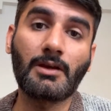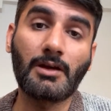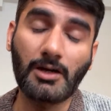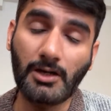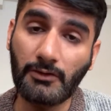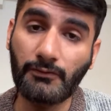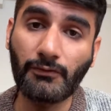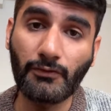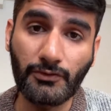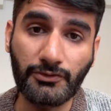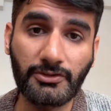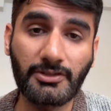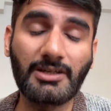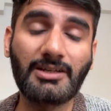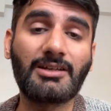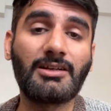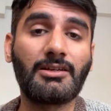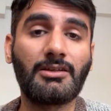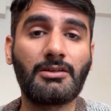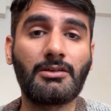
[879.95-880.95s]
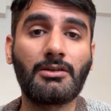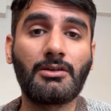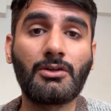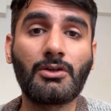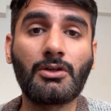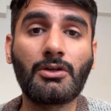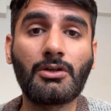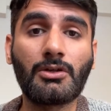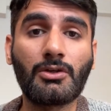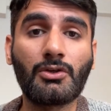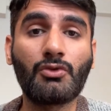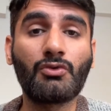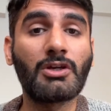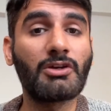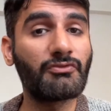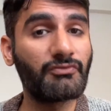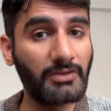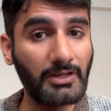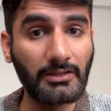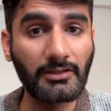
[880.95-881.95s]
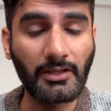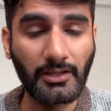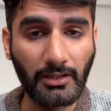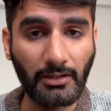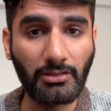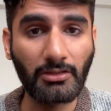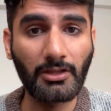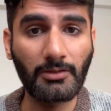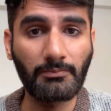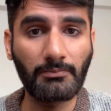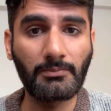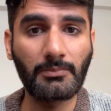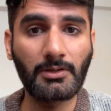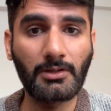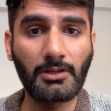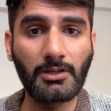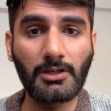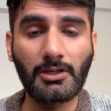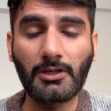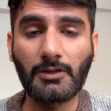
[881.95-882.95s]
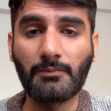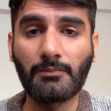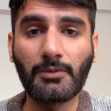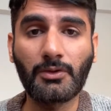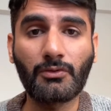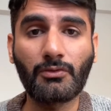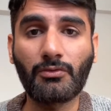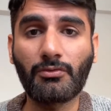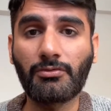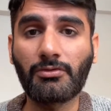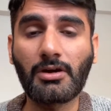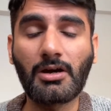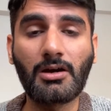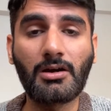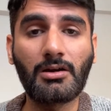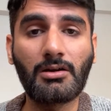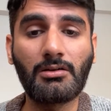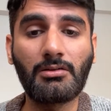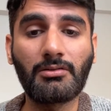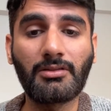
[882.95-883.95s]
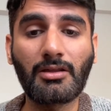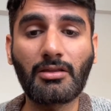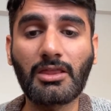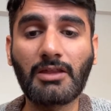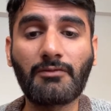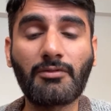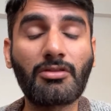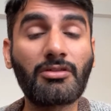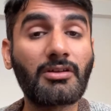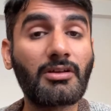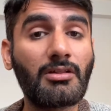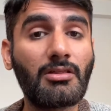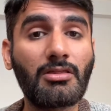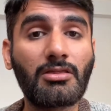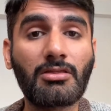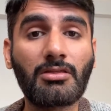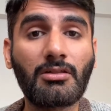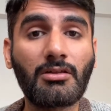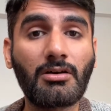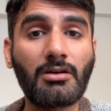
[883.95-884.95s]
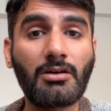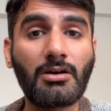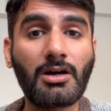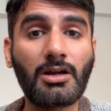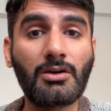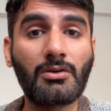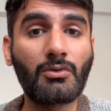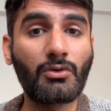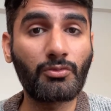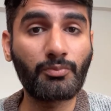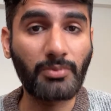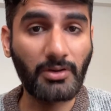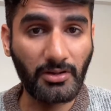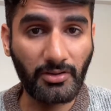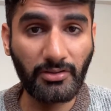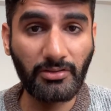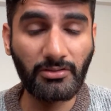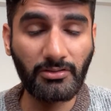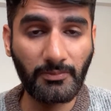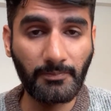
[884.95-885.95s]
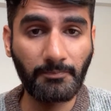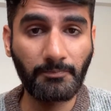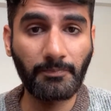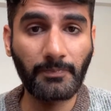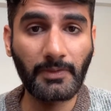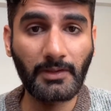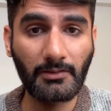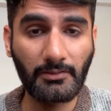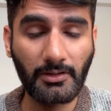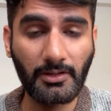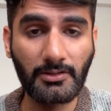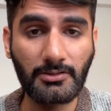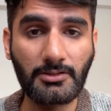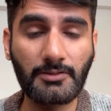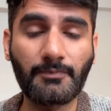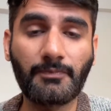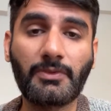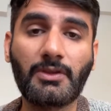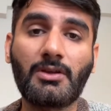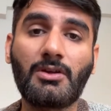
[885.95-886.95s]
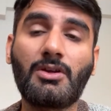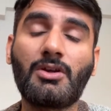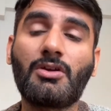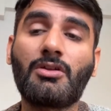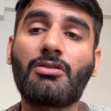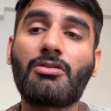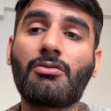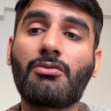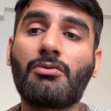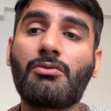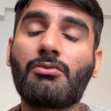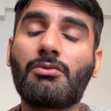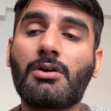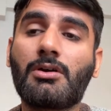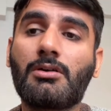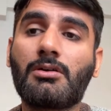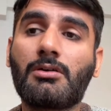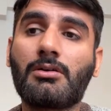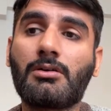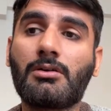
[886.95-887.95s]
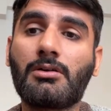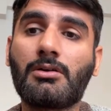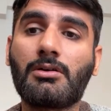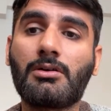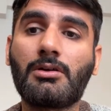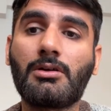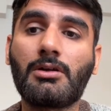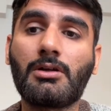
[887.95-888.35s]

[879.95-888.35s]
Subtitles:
unfortunately you have failed the exam because all the 7 skills are not passed, right? So